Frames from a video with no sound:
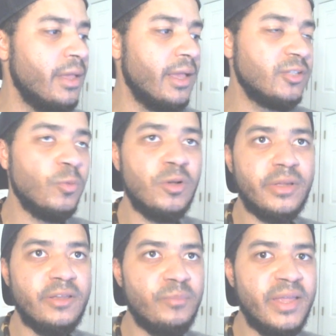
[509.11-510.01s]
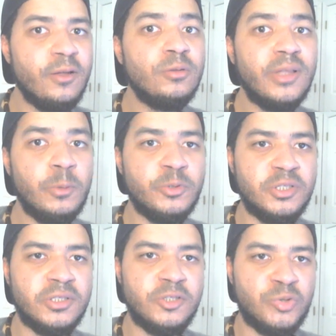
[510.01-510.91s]
As well, give Mango
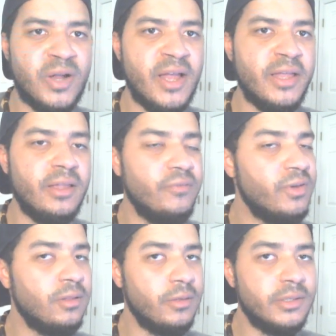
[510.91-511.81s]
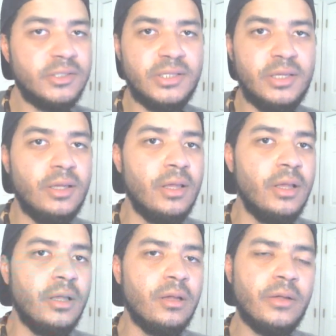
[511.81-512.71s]
Languages a try and give it a look and see.
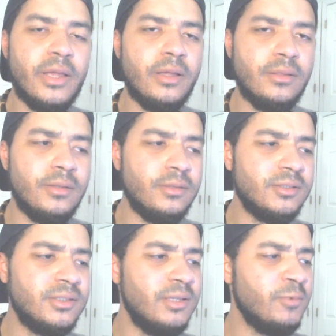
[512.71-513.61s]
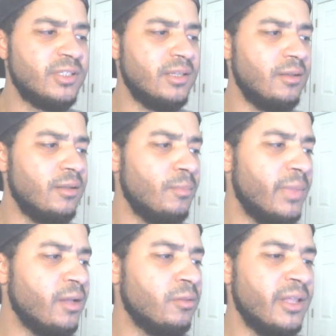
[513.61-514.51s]
Okay, let's see what
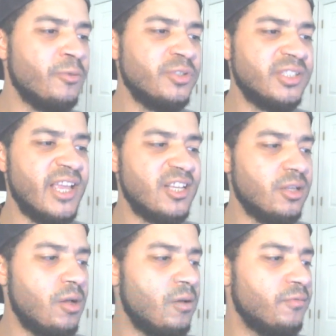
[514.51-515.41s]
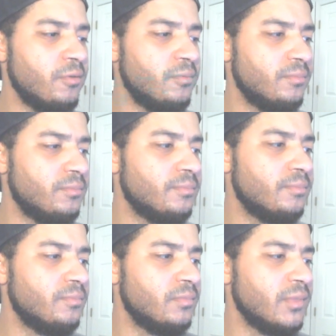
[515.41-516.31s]
Mango Languages has to offer.
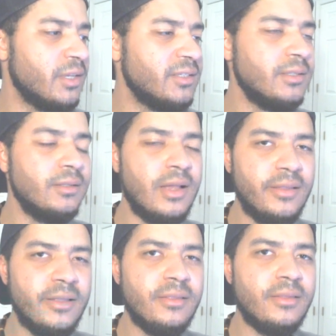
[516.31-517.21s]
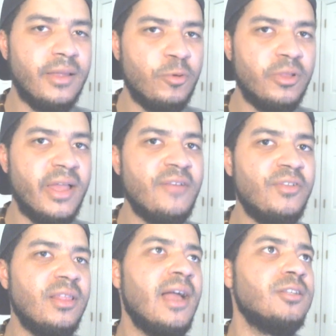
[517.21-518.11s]
Because I think they really have a
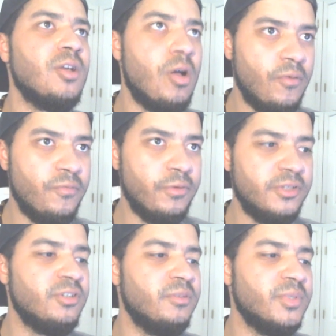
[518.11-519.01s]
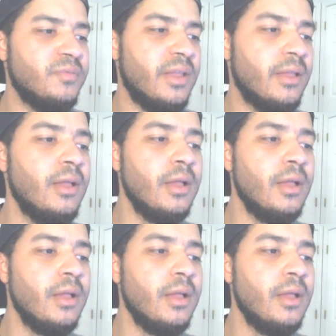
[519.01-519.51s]
lot to offer in terms of like,